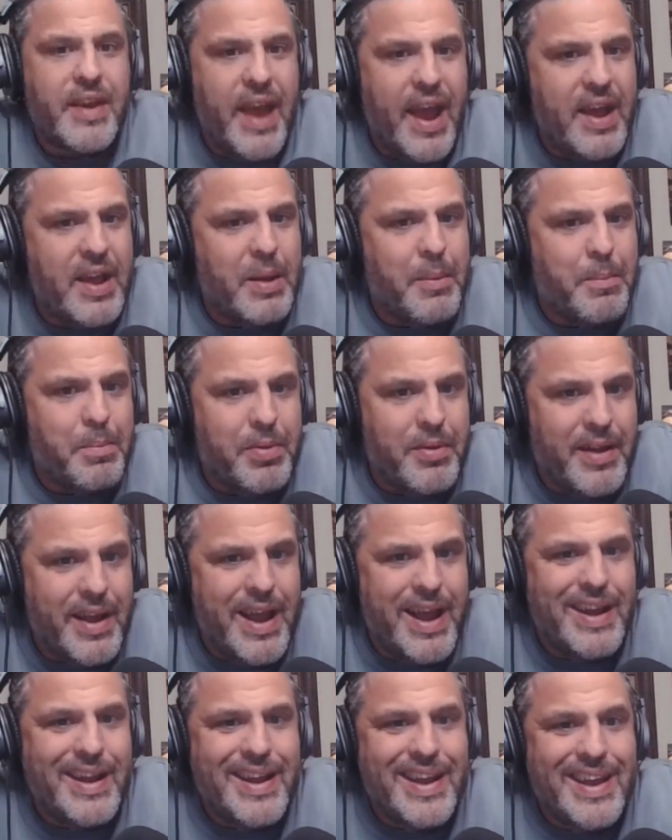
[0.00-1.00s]
Caleb
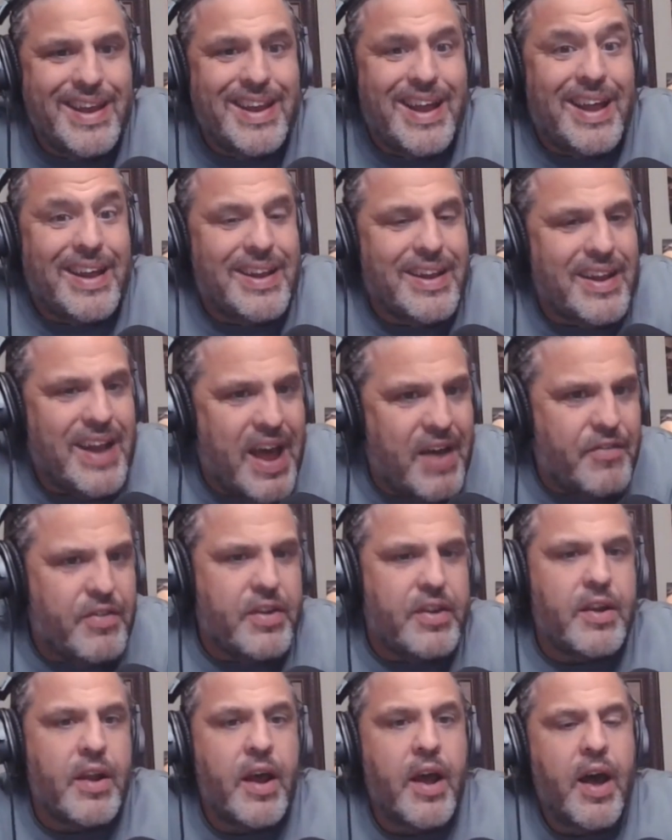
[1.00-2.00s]
Plant in
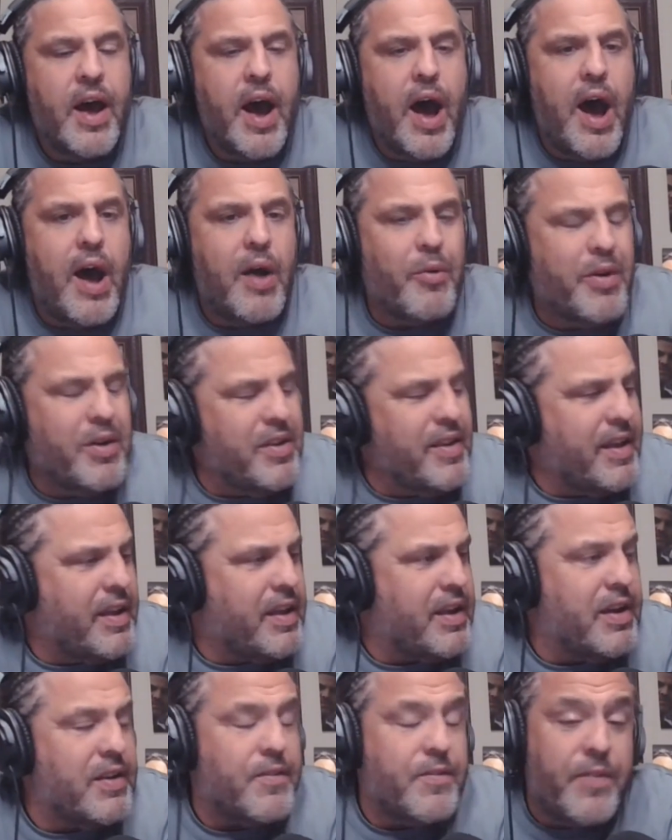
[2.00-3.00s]
eleven. A
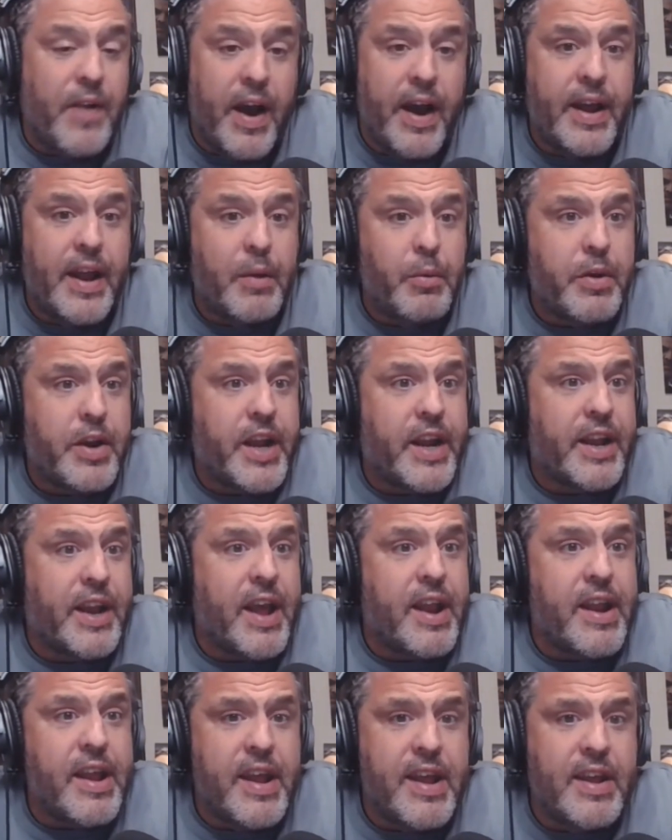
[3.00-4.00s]
really good fight. We're going to
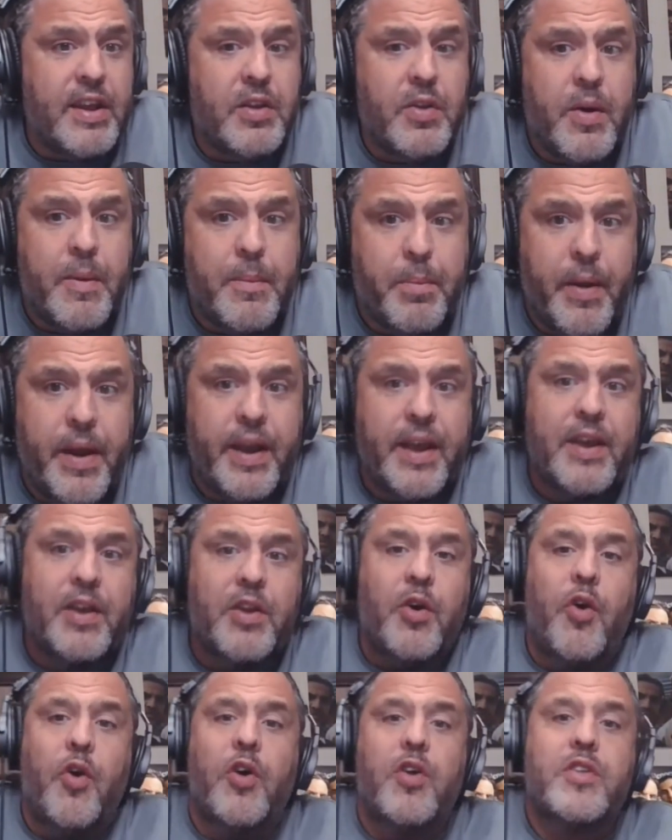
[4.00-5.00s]
get into it, break
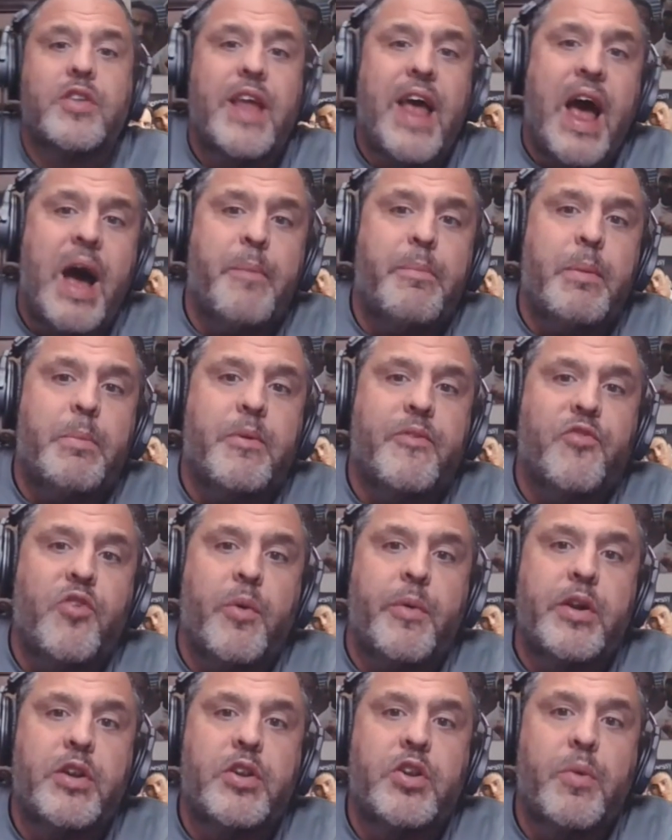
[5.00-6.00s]
it all down. But
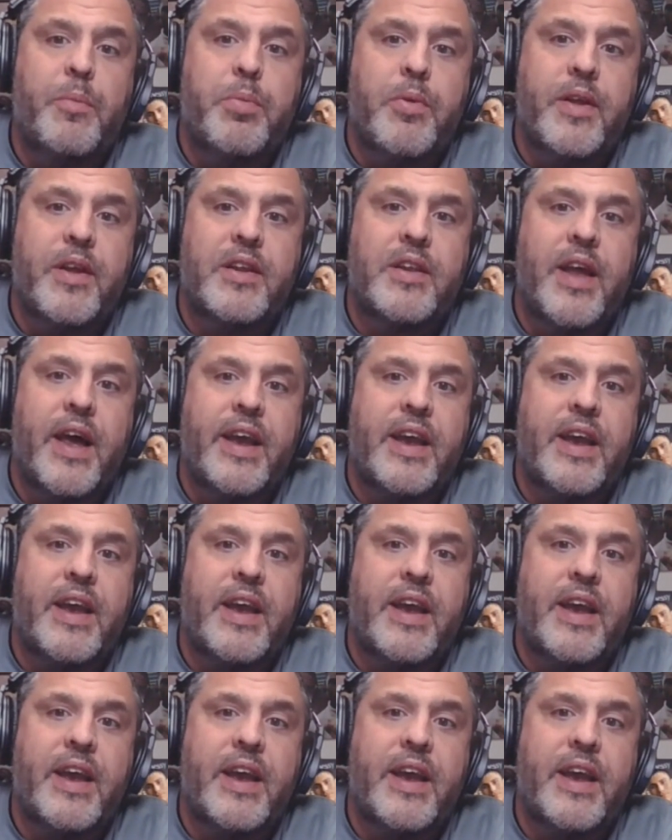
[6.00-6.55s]
before we do, please